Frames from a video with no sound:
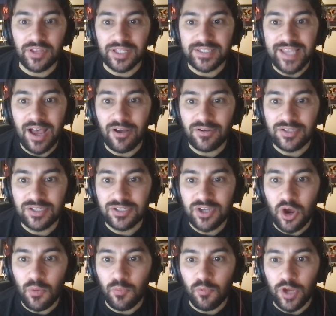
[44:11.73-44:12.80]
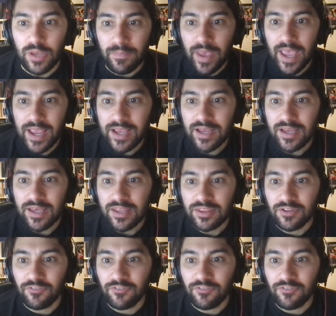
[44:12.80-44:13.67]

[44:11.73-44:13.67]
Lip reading: telescope we make, the